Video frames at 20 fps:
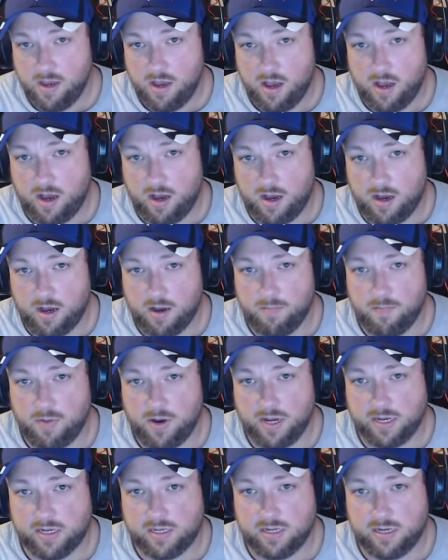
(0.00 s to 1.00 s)

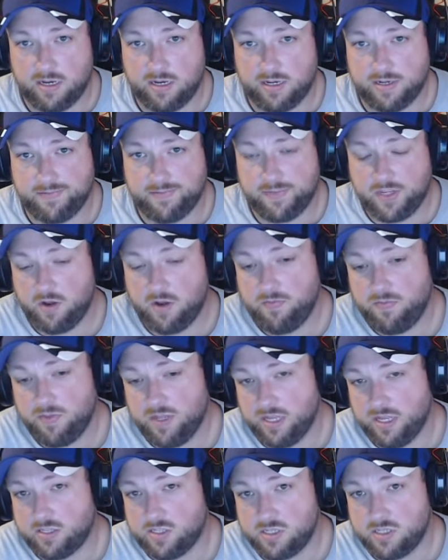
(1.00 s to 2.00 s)
But
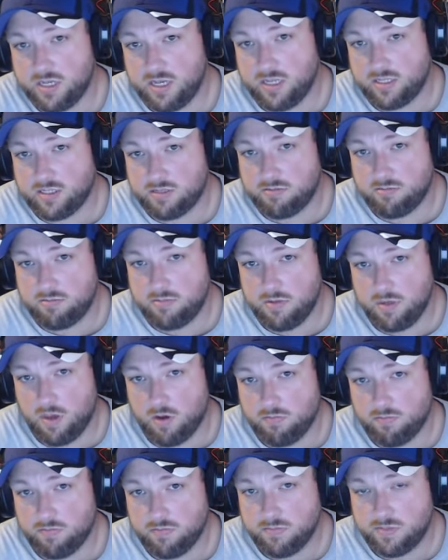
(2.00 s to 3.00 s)
it's
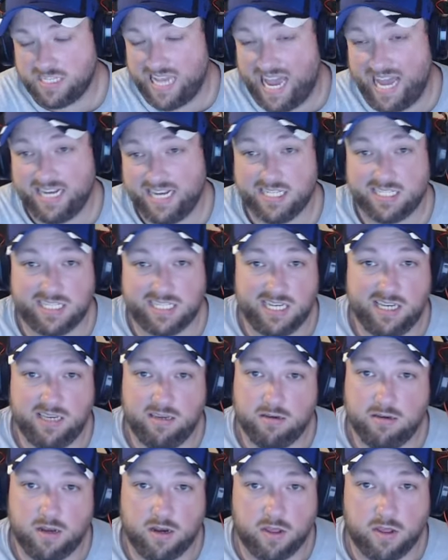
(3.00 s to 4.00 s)
sad to
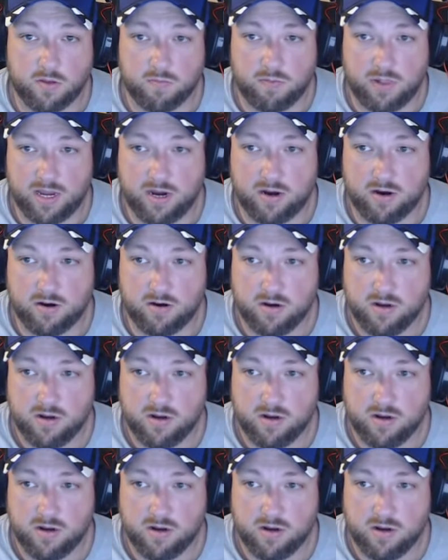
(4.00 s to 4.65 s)
see another player